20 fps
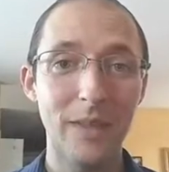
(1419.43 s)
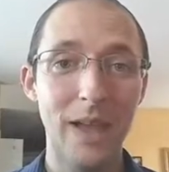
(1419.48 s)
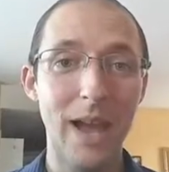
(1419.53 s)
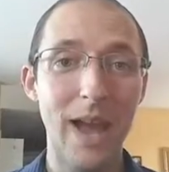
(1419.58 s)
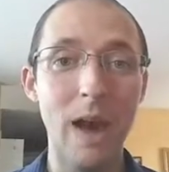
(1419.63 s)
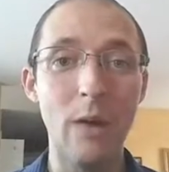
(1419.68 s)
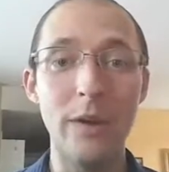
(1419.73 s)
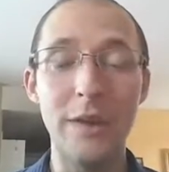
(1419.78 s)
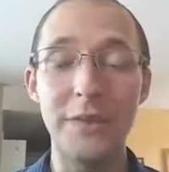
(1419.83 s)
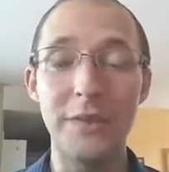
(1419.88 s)

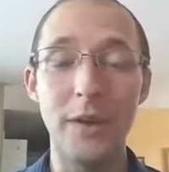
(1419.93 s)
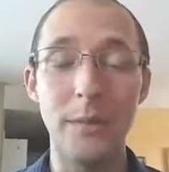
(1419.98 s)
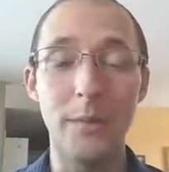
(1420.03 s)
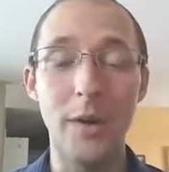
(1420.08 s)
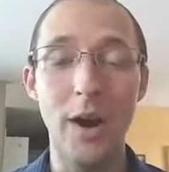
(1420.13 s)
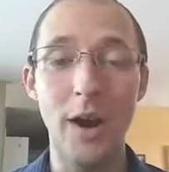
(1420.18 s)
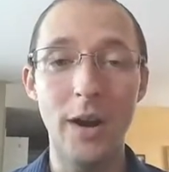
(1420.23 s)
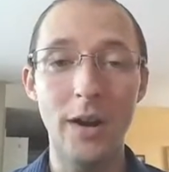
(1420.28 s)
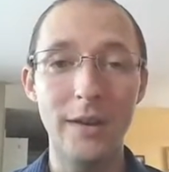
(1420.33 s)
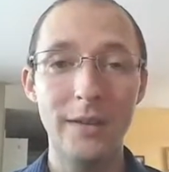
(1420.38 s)
Out at the
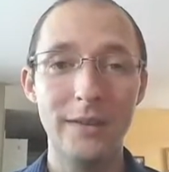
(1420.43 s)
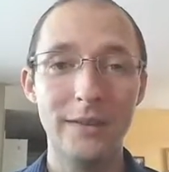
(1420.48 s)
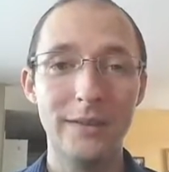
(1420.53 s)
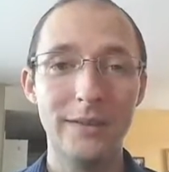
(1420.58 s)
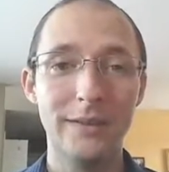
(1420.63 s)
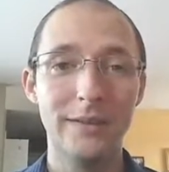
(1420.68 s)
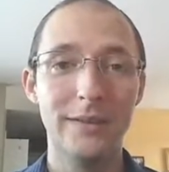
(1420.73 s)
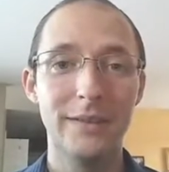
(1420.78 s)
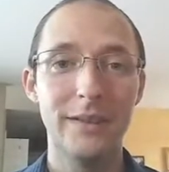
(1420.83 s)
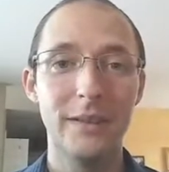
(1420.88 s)
bar,
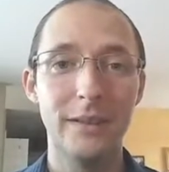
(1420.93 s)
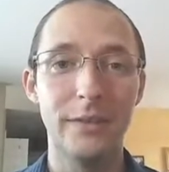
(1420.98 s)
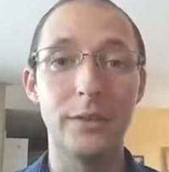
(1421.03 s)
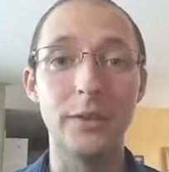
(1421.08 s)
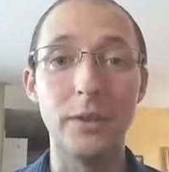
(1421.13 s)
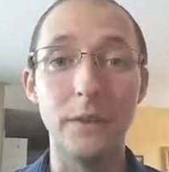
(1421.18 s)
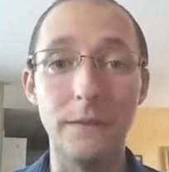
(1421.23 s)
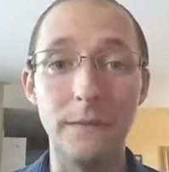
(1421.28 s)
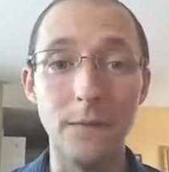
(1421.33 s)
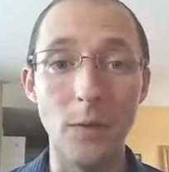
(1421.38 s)

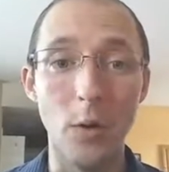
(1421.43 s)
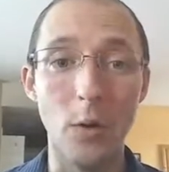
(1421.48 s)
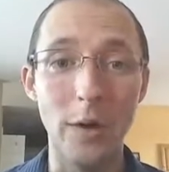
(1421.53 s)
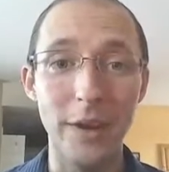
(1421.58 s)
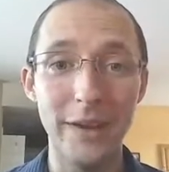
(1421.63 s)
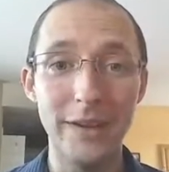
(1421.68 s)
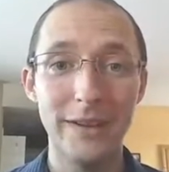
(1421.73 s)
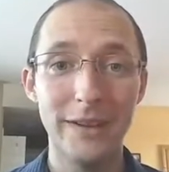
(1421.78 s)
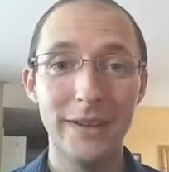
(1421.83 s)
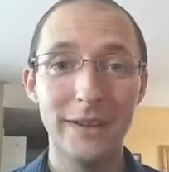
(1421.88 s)
there's a
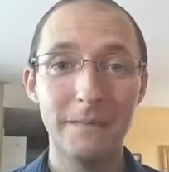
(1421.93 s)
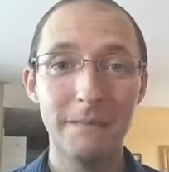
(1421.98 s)
void.